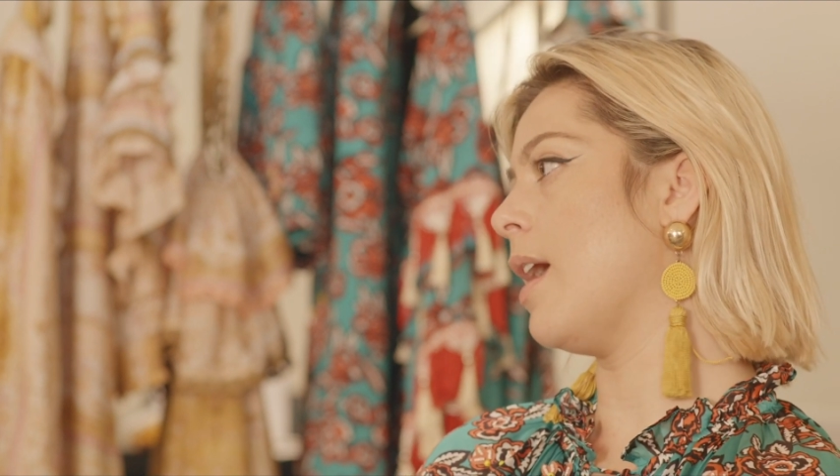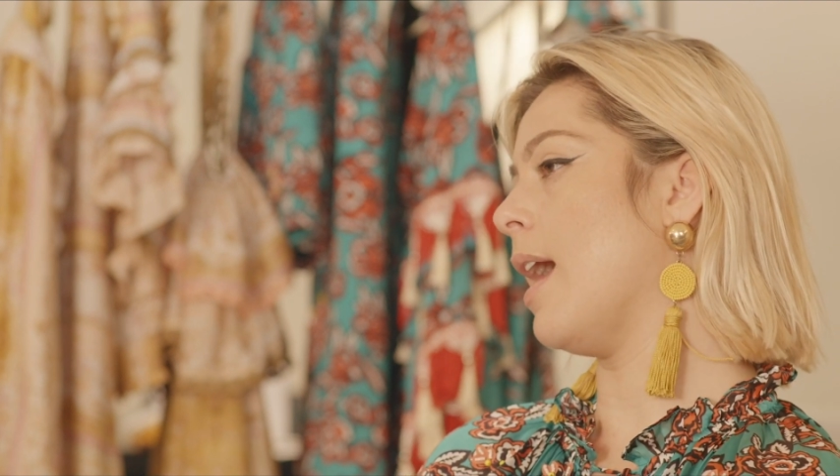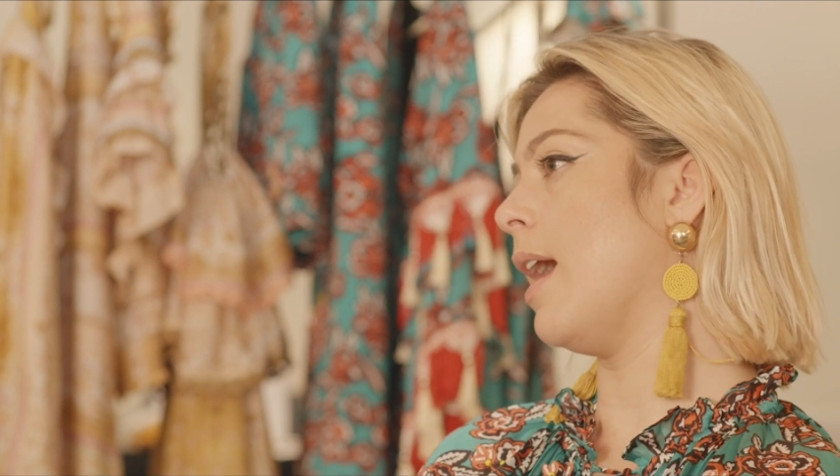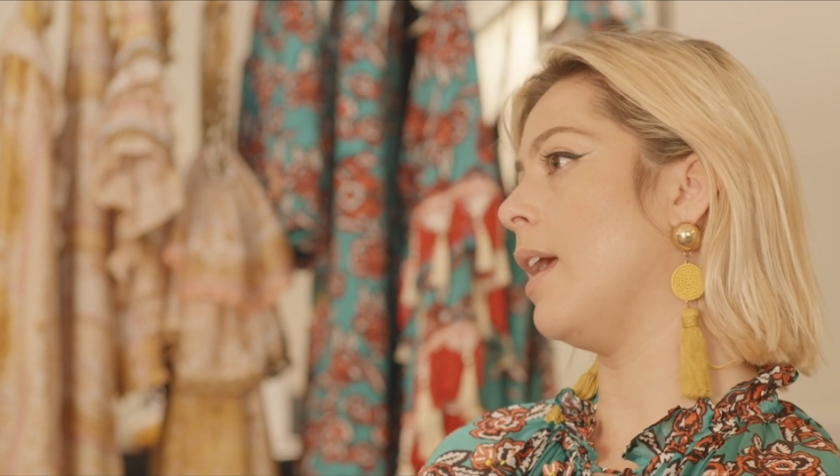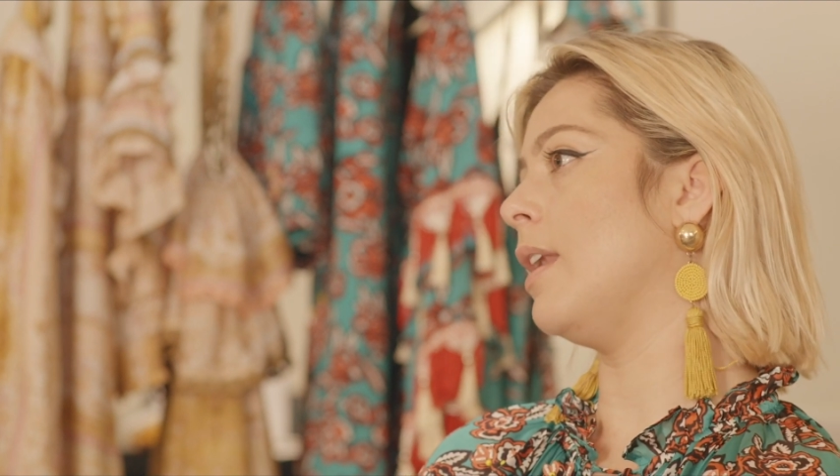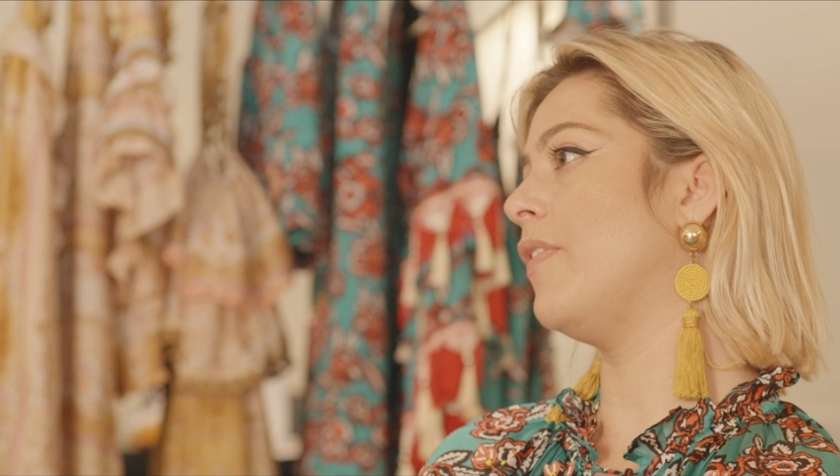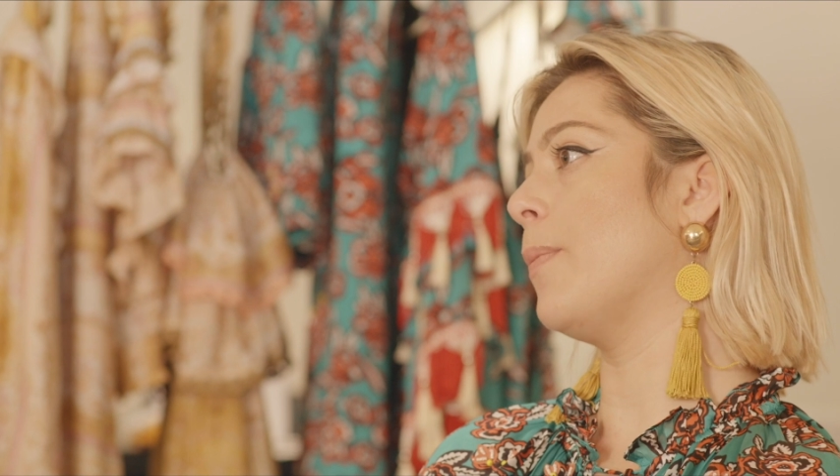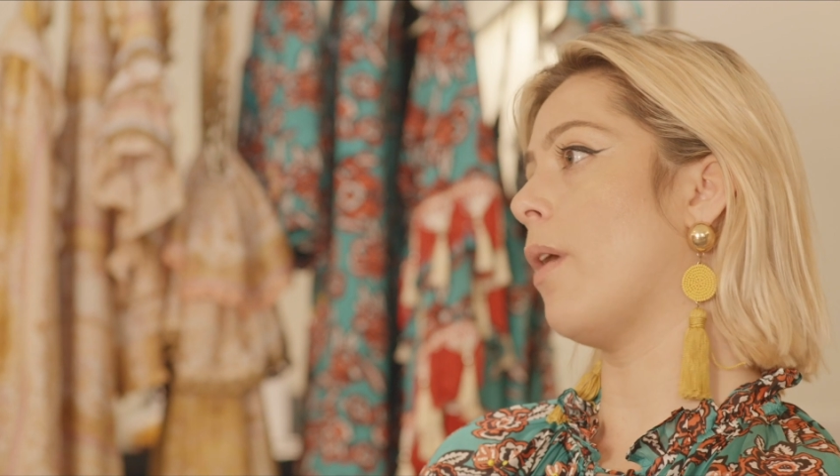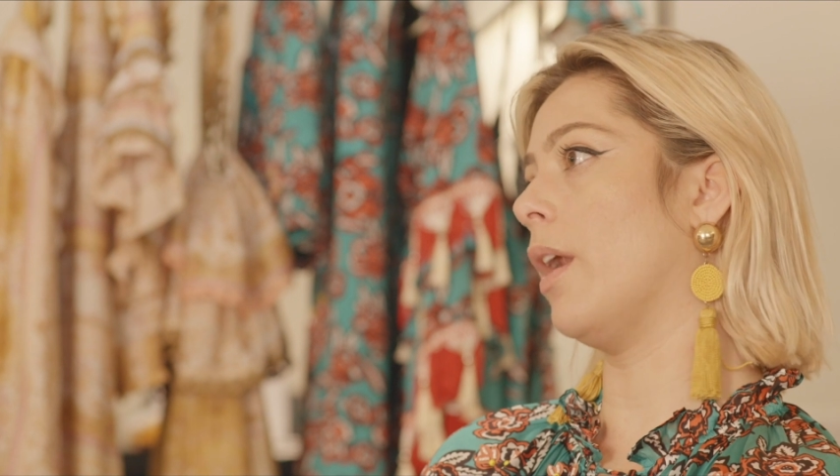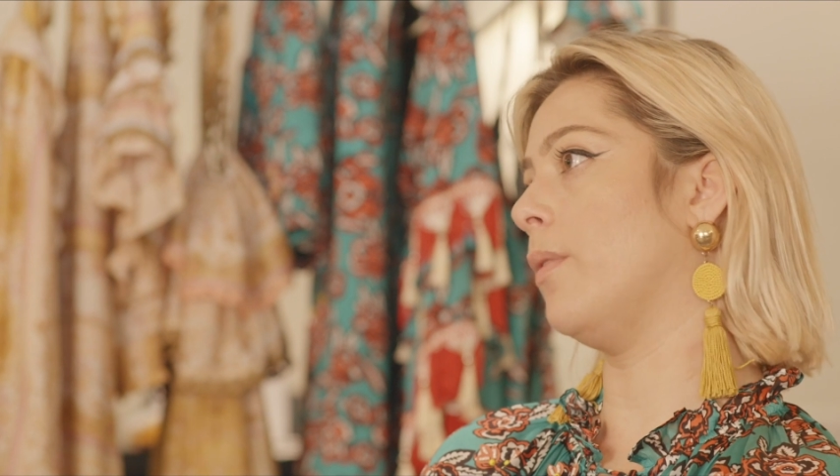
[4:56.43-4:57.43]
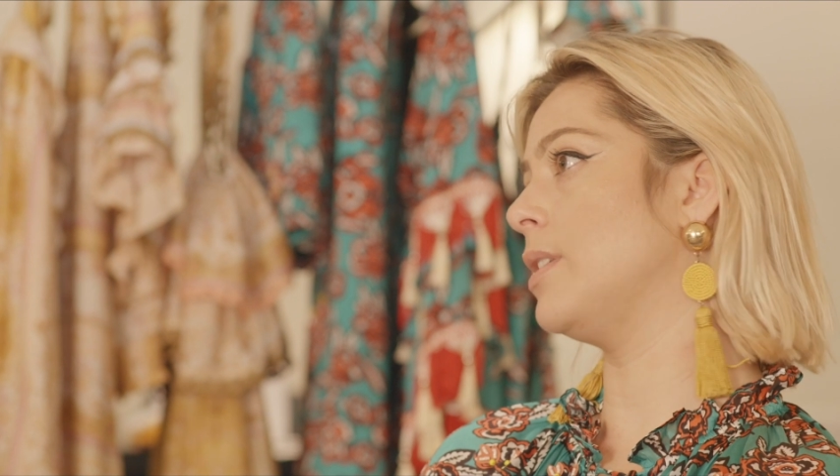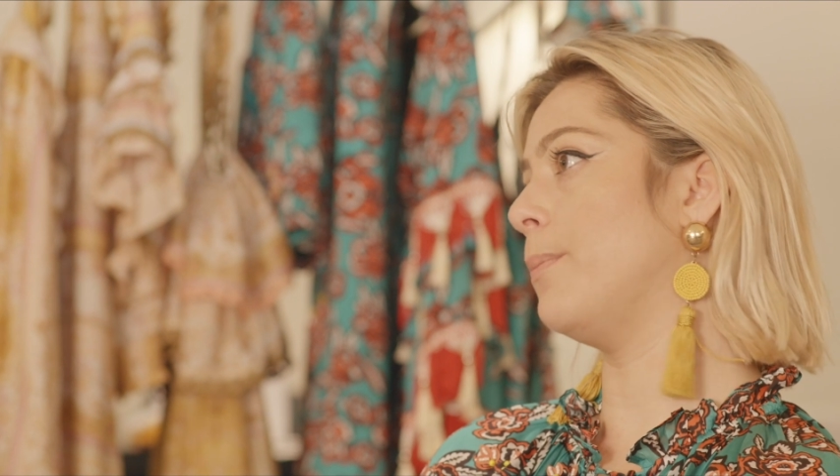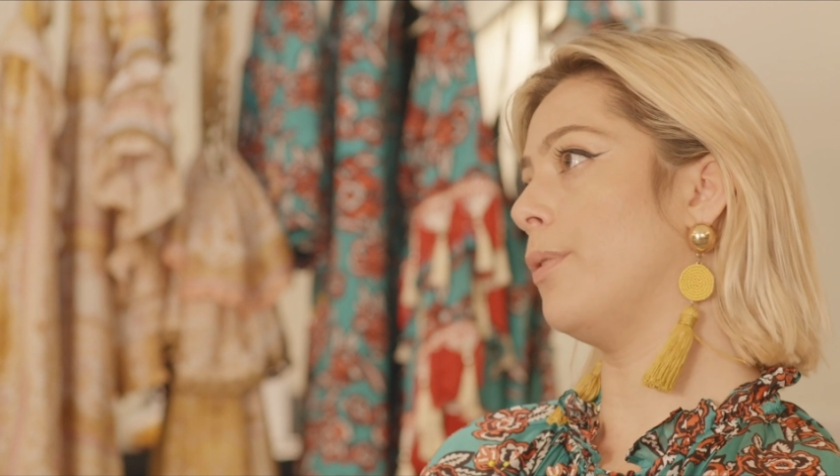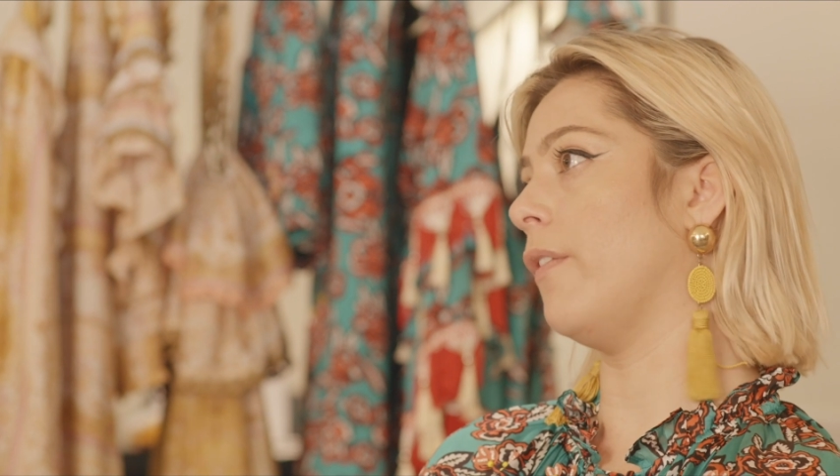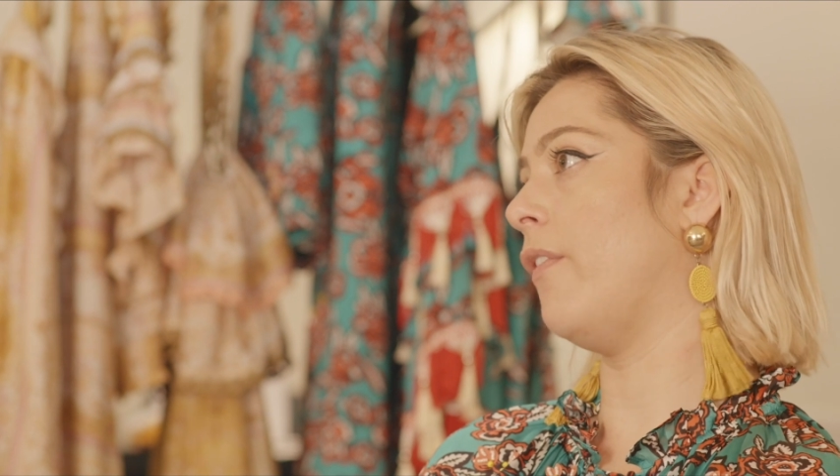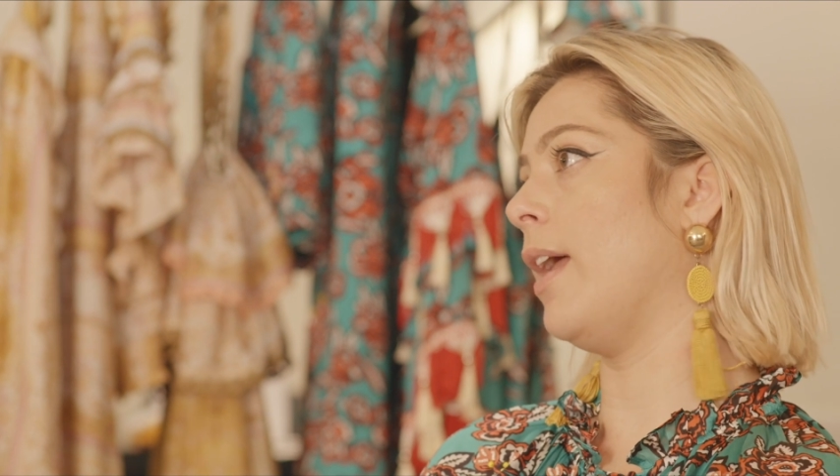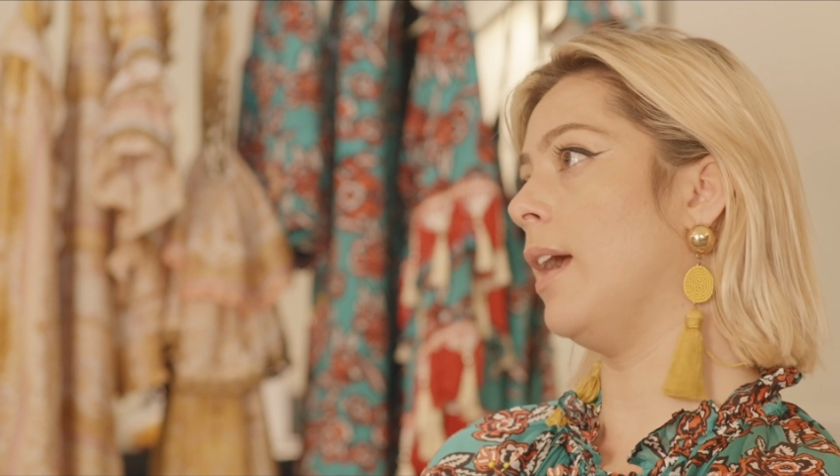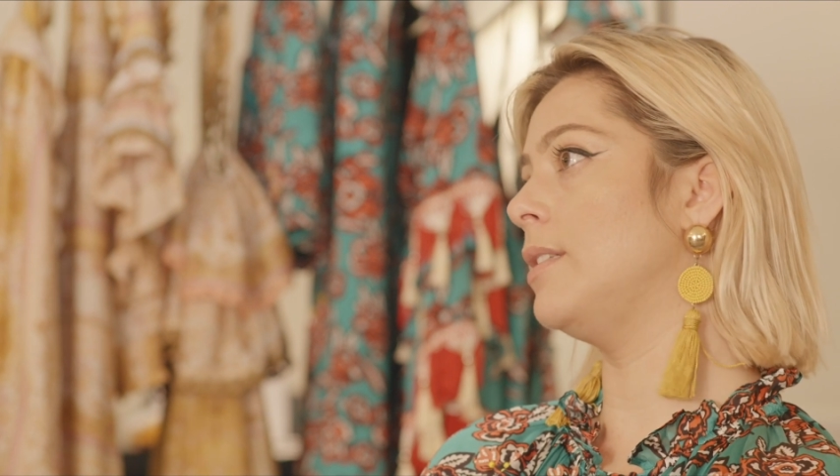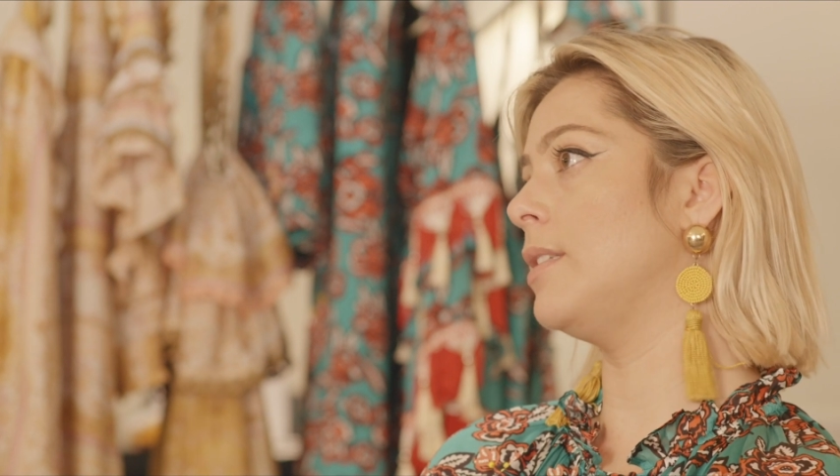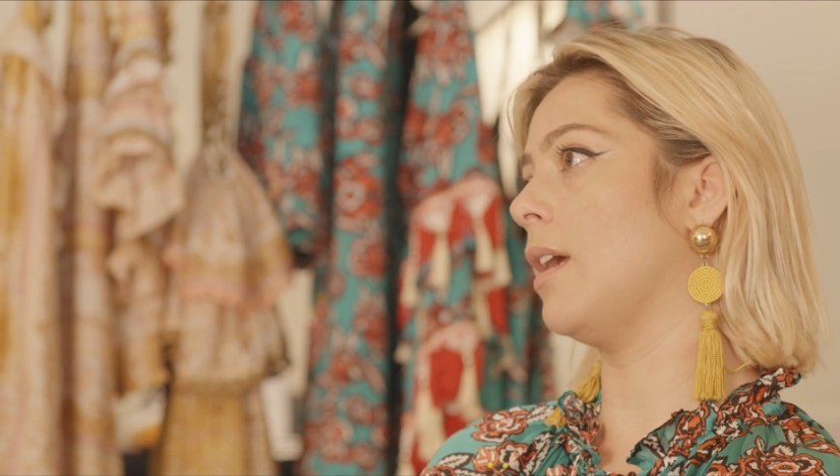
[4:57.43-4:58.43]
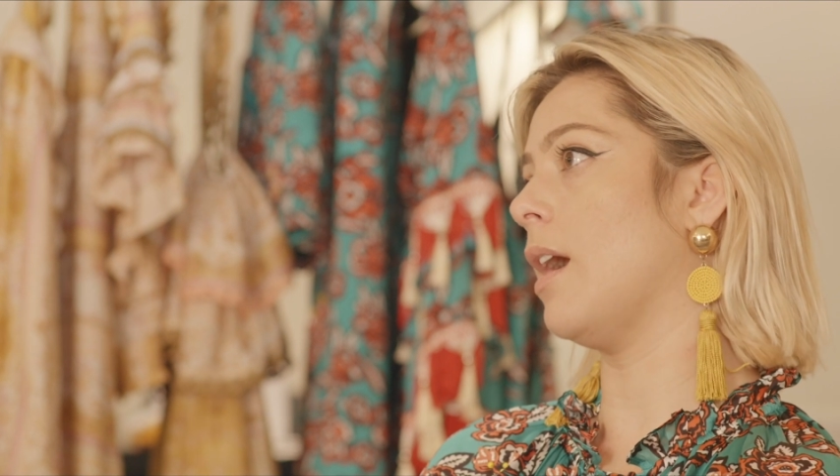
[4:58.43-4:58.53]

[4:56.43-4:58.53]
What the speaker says: And if the product wasn't perfect,